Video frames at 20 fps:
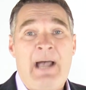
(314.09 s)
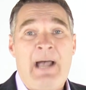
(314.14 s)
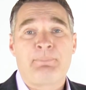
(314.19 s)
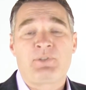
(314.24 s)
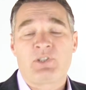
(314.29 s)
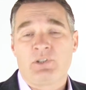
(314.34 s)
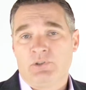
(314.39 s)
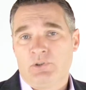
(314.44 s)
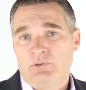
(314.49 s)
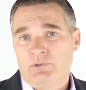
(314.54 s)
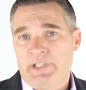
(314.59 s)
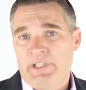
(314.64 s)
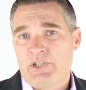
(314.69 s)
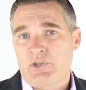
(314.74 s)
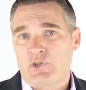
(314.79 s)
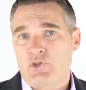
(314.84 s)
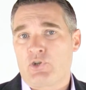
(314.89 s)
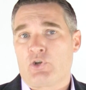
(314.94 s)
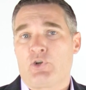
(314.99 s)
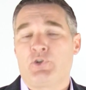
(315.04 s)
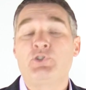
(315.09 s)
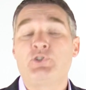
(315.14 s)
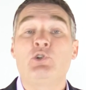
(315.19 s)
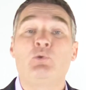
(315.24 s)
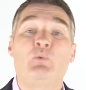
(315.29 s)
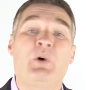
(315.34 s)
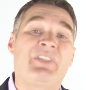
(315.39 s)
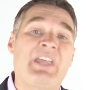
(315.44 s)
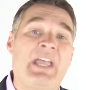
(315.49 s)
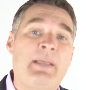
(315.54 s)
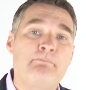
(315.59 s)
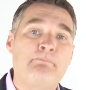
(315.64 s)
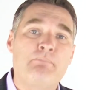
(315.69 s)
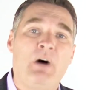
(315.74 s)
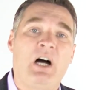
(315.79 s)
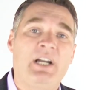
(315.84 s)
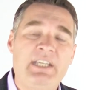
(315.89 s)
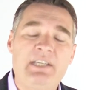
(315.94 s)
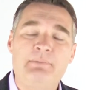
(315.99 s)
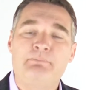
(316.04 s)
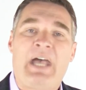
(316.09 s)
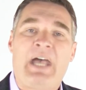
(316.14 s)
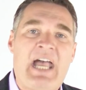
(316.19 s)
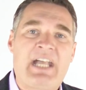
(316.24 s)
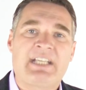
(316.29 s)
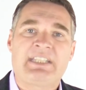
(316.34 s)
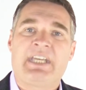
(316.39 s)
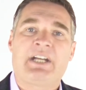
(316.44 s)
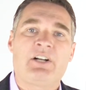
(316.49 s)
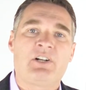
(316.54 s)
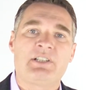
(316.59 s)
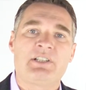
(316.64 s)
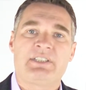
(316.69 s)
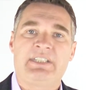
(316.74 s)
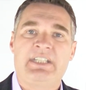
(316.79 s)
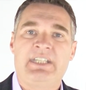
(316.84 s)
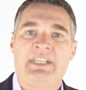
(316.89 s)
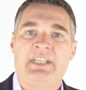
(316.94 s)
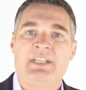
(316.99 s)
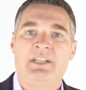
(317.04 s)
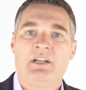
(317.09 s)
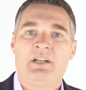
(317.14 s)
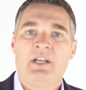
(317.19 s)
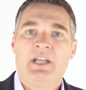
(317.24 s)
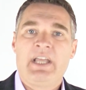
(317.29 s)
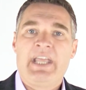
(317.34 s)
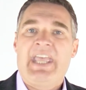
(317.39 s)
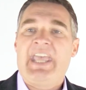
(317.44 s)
absolutely assure you with a money back guarantee